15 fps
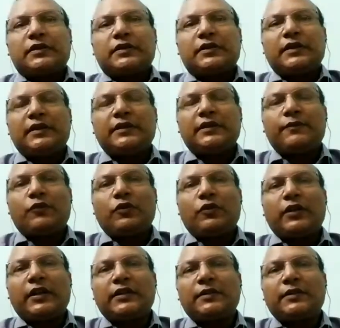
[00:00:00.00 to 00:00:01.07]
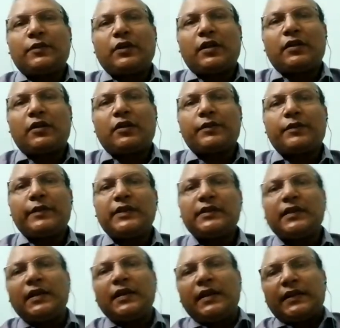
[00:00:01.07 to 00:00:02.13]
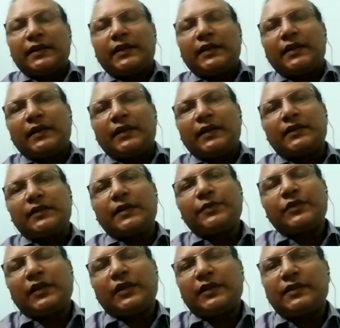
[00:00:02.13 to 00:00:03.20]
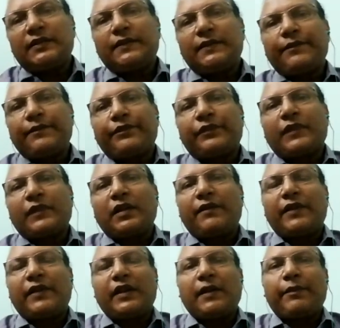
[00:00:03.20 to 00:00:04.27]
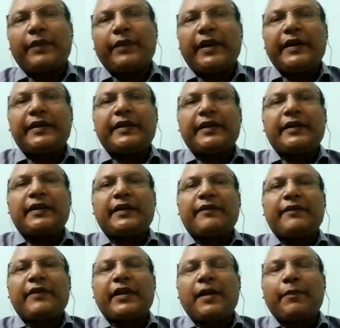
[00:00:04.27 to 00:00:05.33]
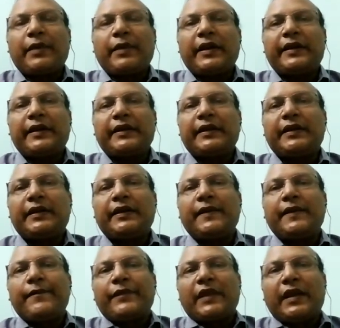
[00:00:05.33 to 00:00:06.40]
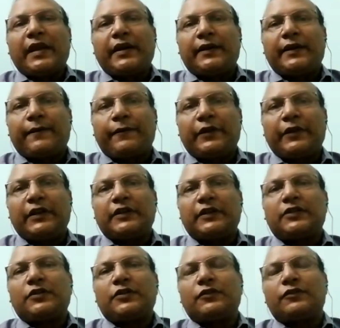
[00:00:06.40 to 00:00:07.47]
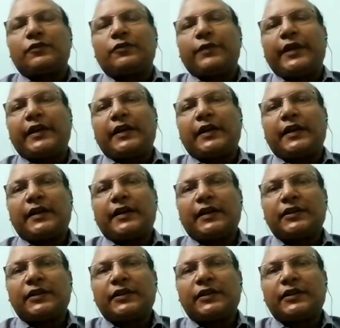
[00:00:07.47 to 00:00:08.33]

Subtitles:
polarizable or not? Means the substance, when applied the electric field to make a conduction,